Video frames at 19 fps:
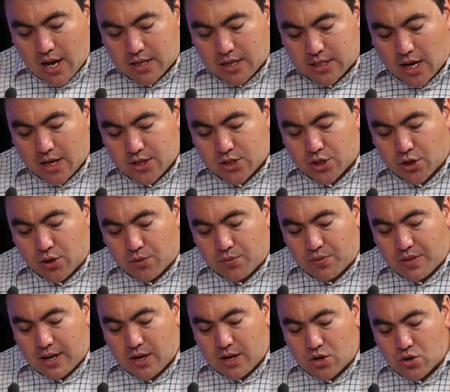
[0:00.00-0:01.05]
Touching on
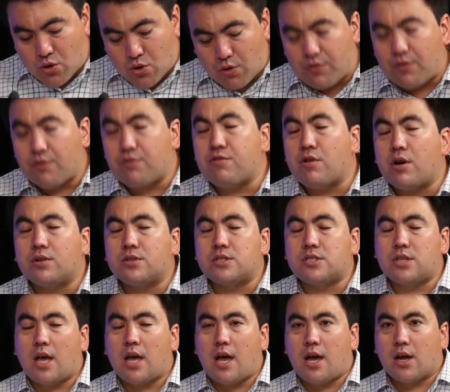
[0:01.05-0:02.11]
the North of
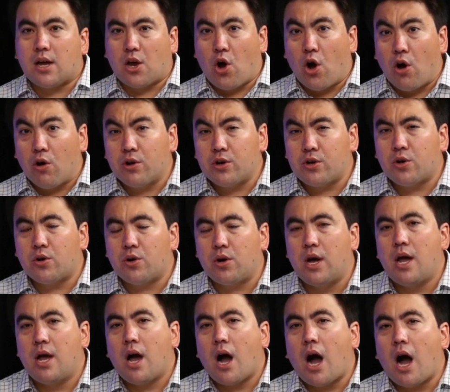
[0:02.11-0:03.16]
France corridor,
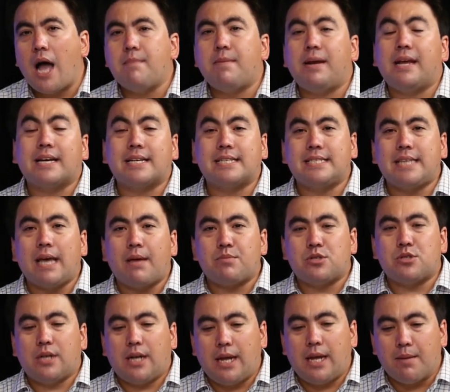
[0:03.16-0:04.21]
I'm an
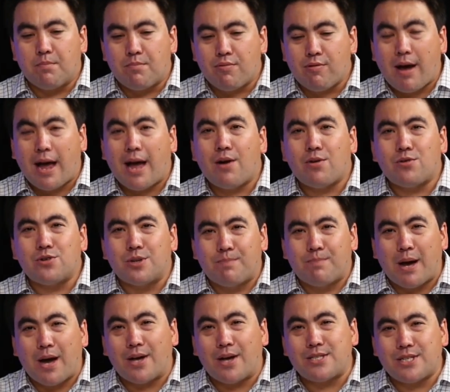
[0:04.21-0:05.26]
exceptionally proud
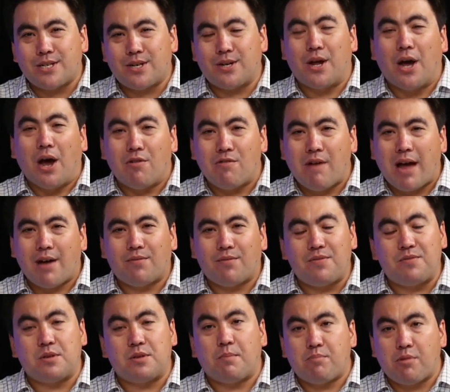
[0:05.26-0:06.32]
person around
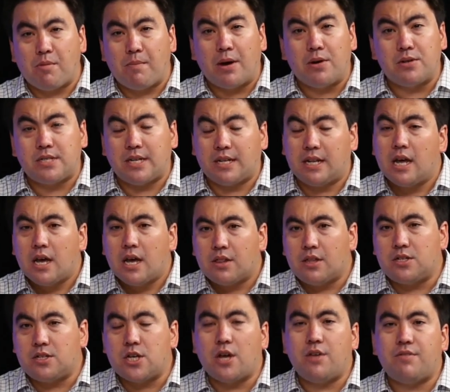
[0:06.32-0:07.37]
promoting the
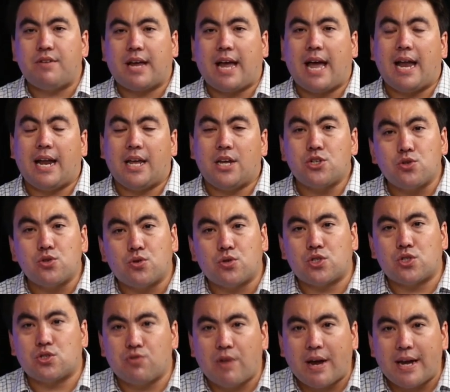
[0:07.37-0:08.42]
Dover-Calais short
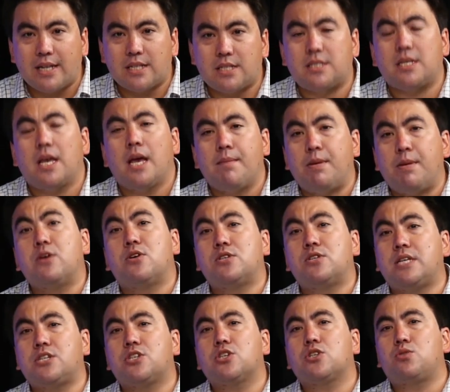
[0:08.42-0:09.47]
straits because
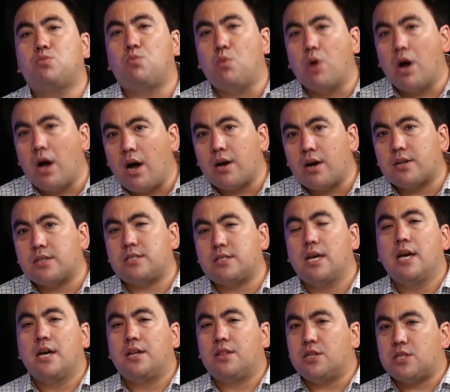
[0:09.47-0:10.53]
it just works.
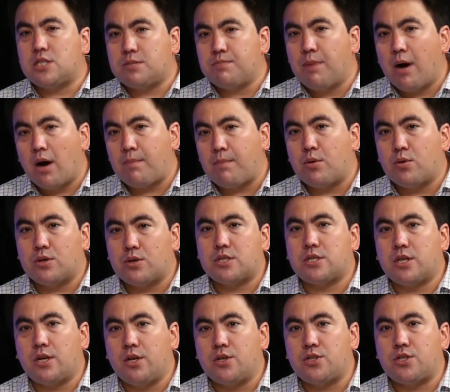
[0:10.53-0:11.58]
The smart border
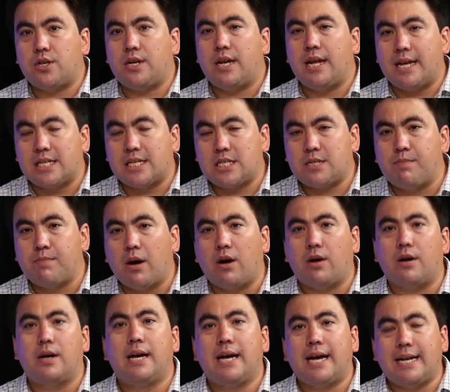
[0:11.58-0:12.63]
solution is
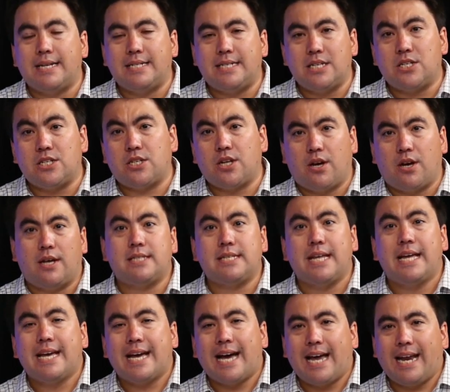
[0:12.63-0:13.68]
smart and digitised
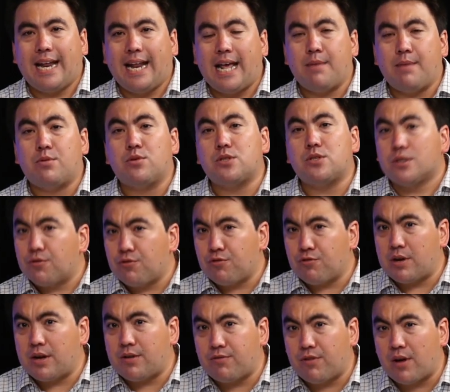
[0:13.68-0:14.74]
and enables the
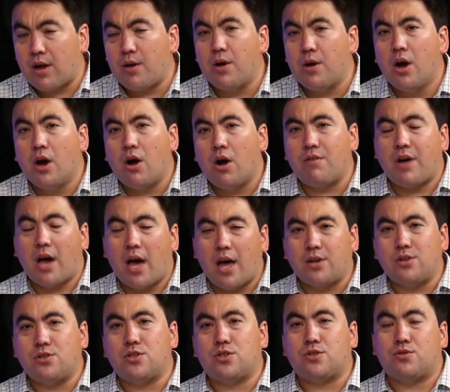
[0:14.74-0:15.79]
free flow of
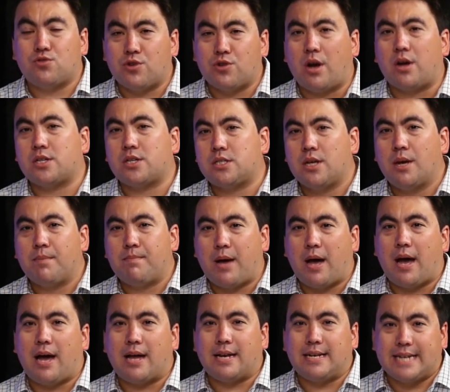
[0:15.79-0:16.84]
hundreds of trucks
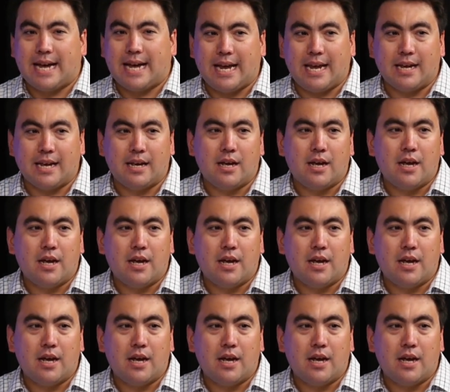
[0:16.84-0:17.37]
per day.